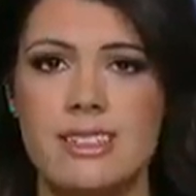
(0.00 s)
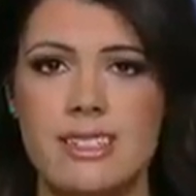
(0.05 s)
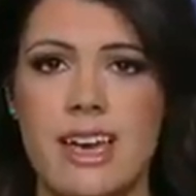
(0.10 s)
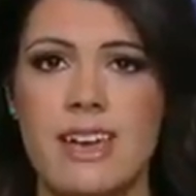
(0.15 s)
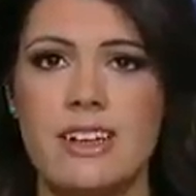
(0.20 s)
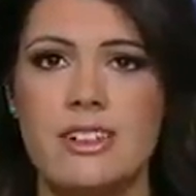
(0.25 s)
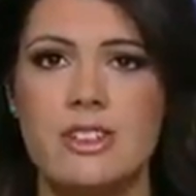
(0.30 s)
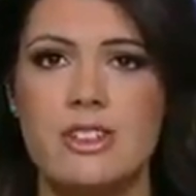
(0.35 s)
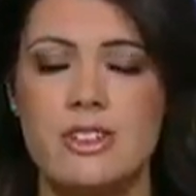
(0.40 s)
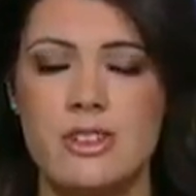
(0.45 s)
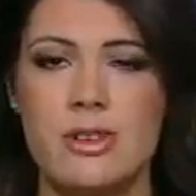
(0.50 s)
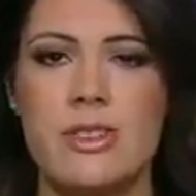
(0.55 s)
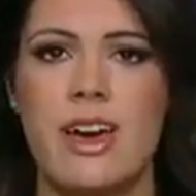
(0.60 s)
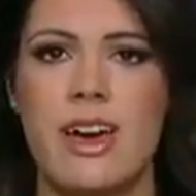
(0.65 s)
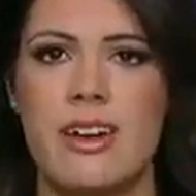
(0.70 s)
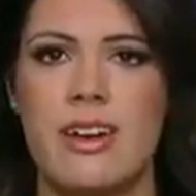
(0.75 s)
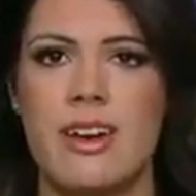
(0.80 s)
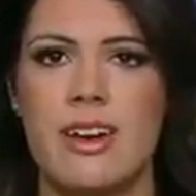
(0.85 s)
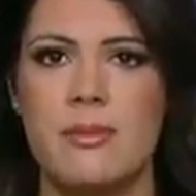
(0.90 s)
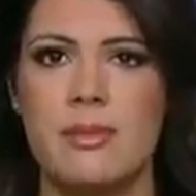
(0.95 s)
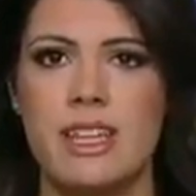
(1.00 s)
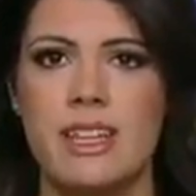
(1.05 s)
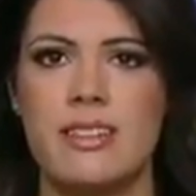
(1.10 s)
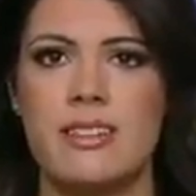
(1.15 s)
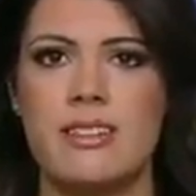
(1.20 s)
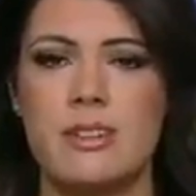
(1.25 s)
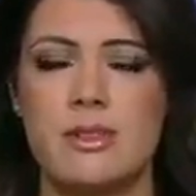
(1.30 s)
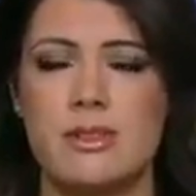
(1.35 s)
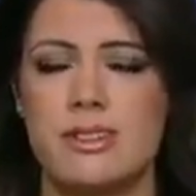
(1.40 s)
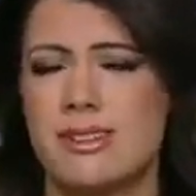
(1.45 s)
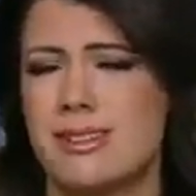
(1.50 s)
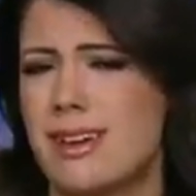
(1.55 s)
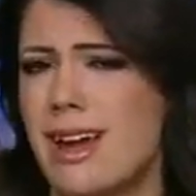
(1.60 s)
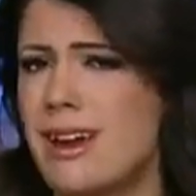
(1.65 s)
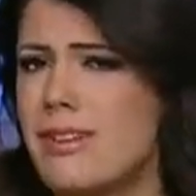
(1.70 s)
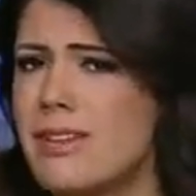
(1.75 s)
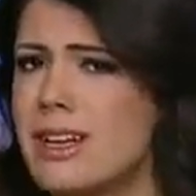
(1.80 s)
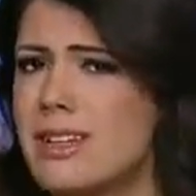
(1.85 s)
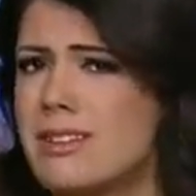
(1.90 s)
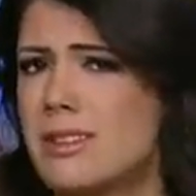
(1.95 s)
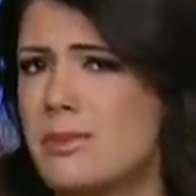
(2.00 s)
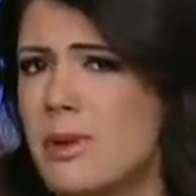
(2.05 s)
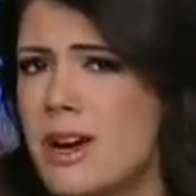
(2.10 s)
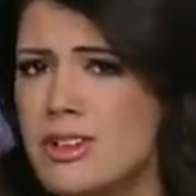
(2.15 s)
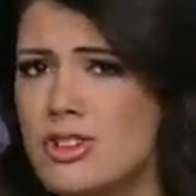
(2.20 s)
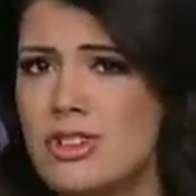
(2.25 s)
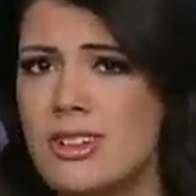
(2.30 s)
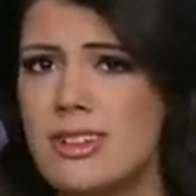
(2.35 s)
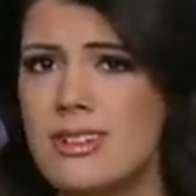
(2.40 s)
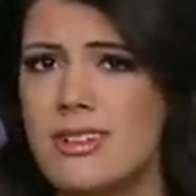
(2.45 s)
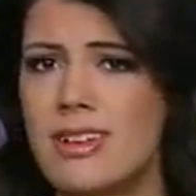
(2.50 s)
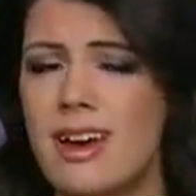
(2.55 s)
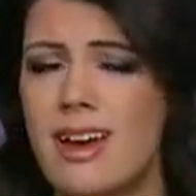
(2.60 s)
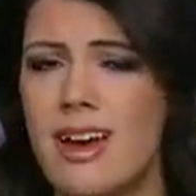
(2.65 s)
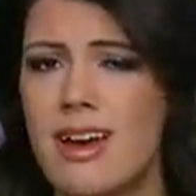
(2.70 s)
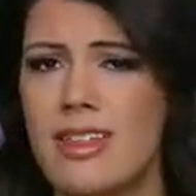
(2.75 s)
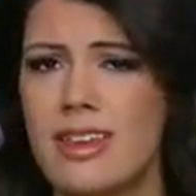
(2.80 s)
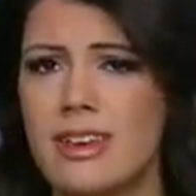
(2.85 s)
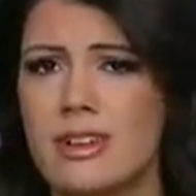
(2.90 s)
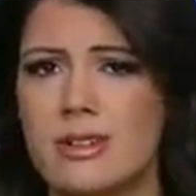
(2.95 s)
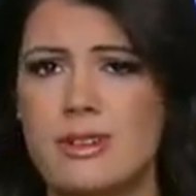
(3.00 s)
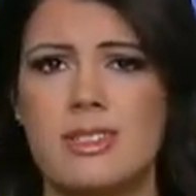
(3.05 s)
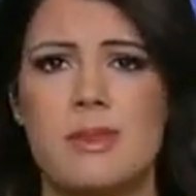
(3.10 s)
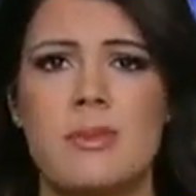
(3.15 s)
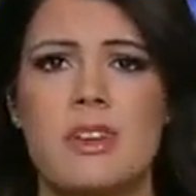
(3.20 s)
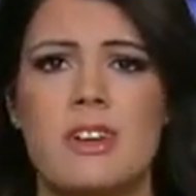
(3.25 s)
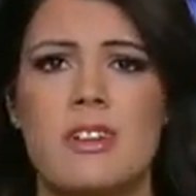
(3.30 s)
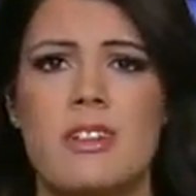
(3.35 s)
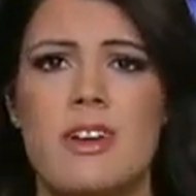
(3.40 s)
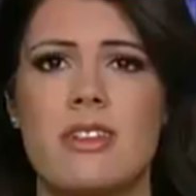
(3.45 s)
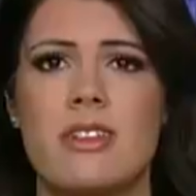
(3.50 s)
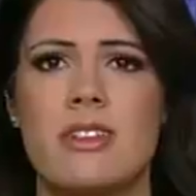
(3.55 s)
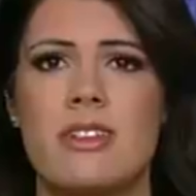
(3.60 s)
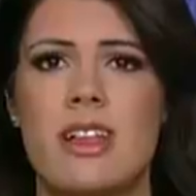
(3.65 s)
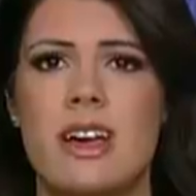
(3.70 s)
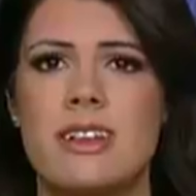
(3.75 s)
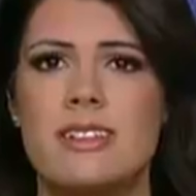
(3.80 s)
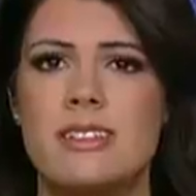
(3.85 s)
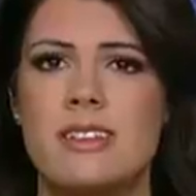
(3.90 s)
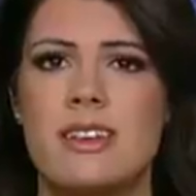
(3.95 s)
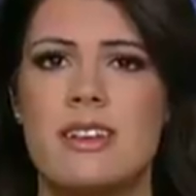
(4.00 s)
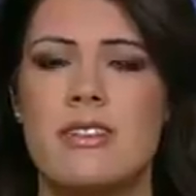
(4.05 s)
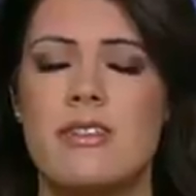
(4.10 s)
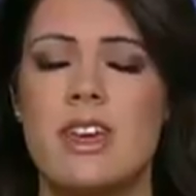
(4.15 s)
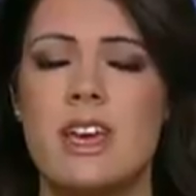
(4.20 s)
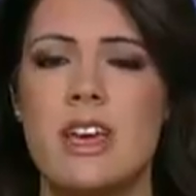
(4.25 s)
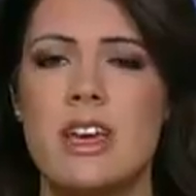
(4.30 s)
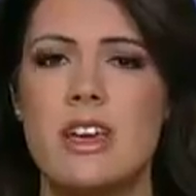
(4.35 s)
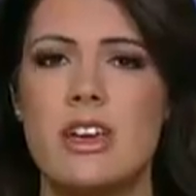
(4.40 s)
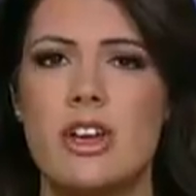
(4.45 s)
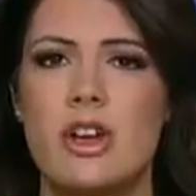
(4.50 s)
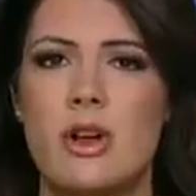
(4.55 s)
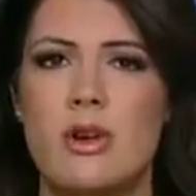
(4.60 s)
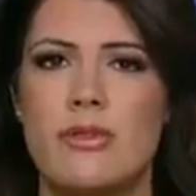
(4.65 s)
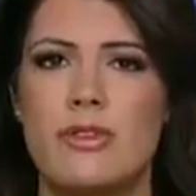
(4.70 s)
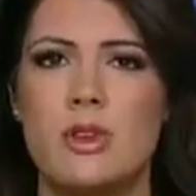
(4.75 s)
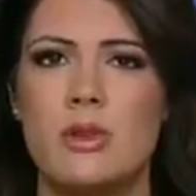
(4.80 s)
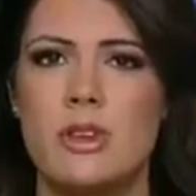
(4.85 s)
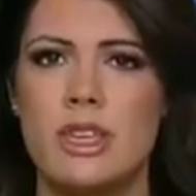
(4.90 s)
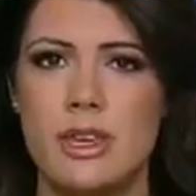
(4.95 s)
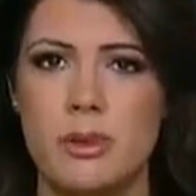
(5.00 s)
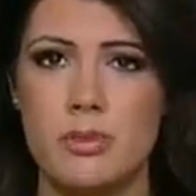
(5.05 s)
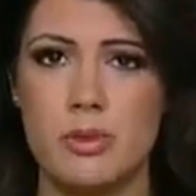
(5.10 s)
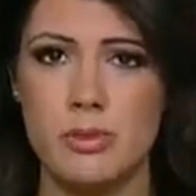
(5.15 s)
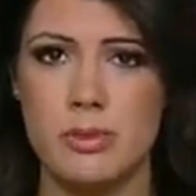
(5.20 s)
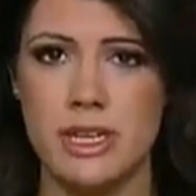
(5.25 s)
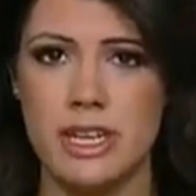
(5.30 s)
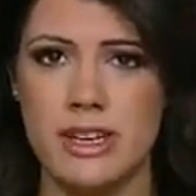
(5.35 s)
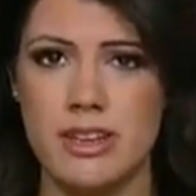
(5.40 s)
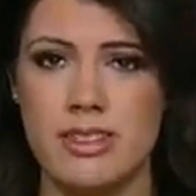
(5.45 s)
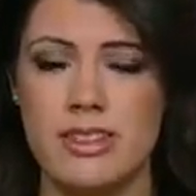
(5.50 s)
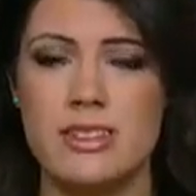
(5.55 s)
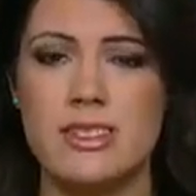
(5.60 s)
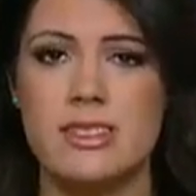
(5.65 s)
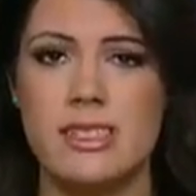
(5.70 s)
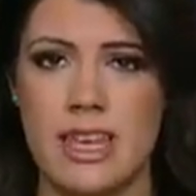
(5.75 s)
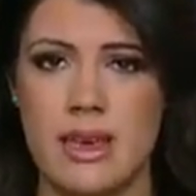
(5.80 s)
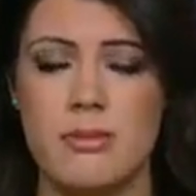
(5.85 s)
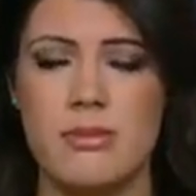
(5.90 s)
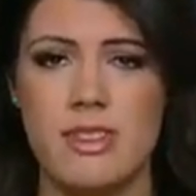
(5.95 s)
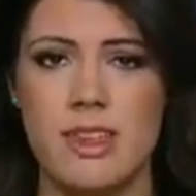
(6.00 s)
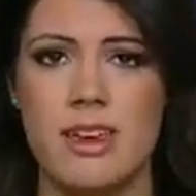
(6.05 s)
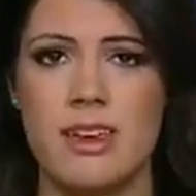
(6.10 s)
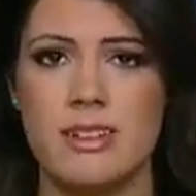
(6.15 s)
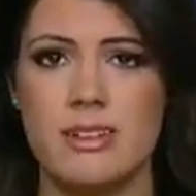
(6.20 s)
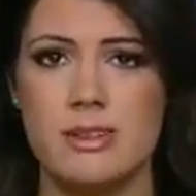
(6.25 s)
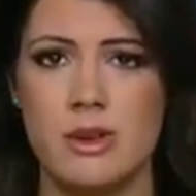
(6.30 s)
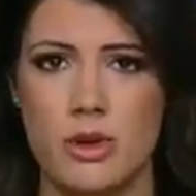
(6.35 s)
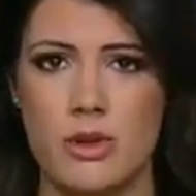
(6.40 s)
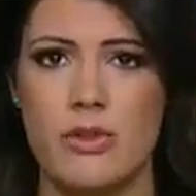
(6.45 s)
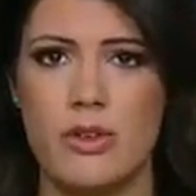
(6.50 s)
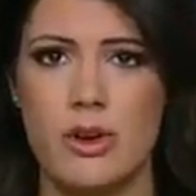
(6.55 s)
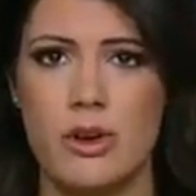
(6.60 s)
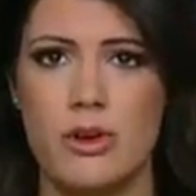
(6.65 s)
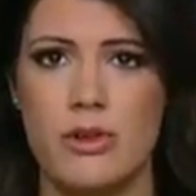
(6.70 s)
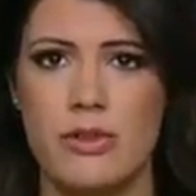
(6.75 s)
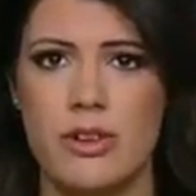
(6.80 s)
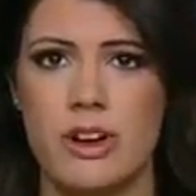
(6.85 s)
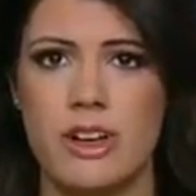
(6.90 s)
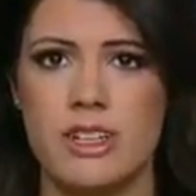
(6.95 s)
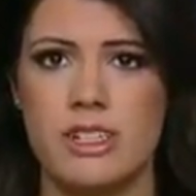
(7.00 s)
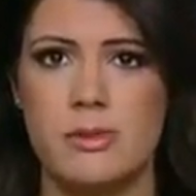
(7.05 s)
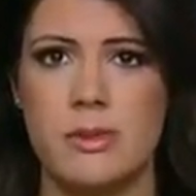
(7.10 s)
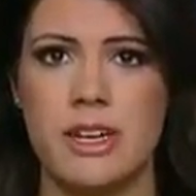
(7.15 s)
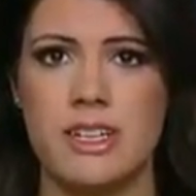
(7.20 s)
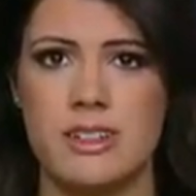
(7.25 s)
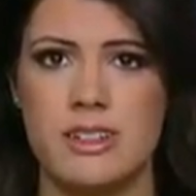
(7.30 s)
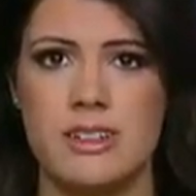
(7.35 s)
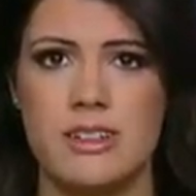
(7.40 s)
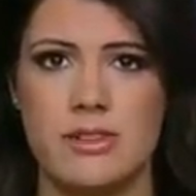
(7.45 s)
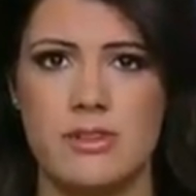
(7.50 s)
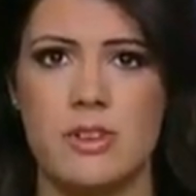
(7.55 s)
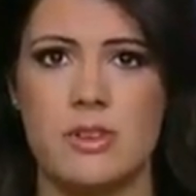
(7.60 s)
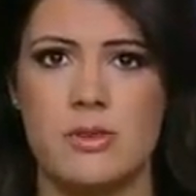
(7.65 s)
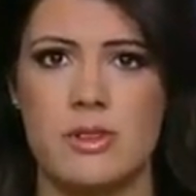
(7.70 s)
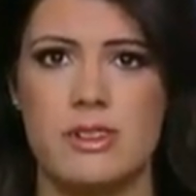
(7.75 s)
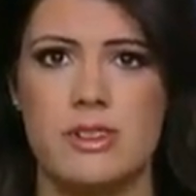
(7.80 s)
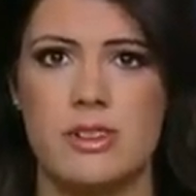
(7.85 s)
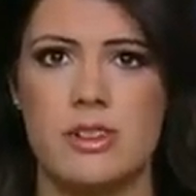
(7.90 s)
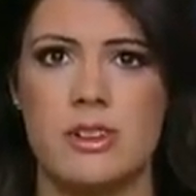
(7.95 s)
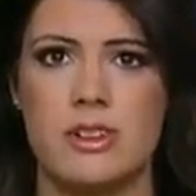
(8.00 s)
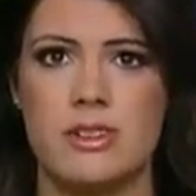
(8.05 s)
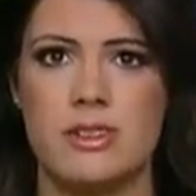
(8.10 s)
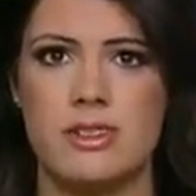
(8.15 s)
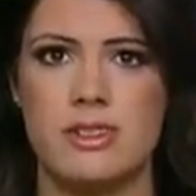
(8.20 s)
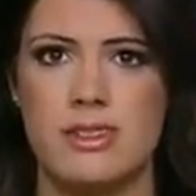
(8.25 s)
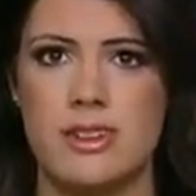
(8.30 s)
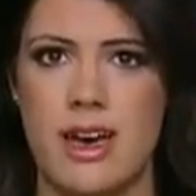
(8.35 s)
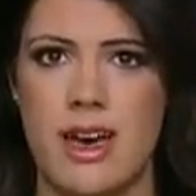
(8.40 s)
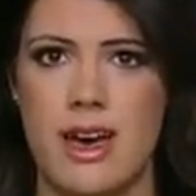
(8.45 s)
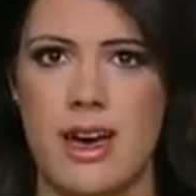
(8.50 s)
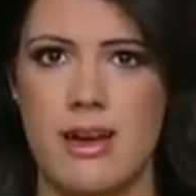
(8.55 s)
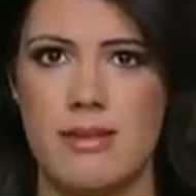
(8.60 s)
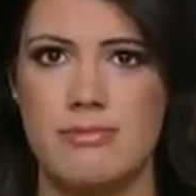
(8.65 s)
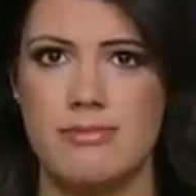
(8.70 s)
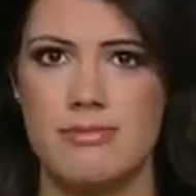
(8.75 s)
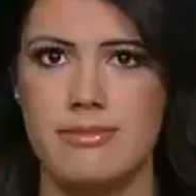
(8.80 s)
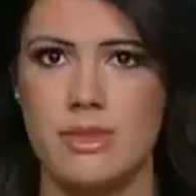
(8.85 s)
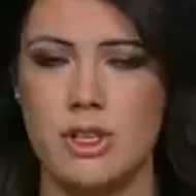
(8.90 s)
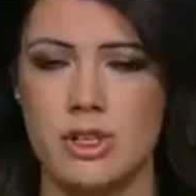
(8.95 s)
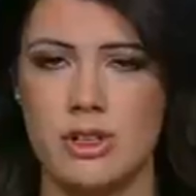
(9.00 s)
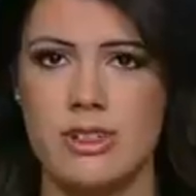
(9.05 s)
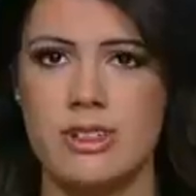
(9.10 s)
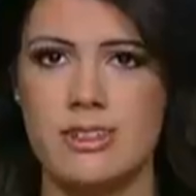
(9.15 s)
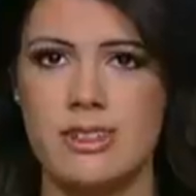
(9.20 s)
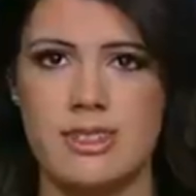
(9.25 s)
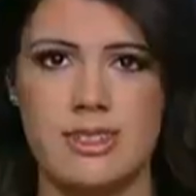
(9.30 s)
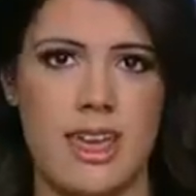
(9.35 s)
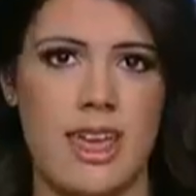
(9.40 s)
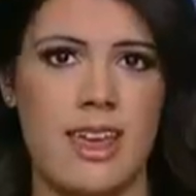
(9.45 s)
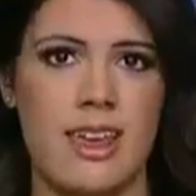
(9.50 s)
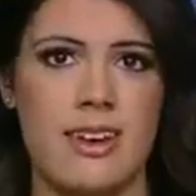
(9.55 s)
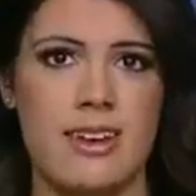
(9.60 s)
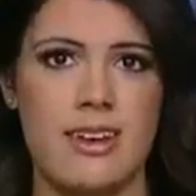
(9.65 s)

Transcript: decided to do that. And I mean, there's kind of an expression uh, that goes something along the lines of, you know, if you keep repeating the same things over and over and expecting different results, um, you're insane.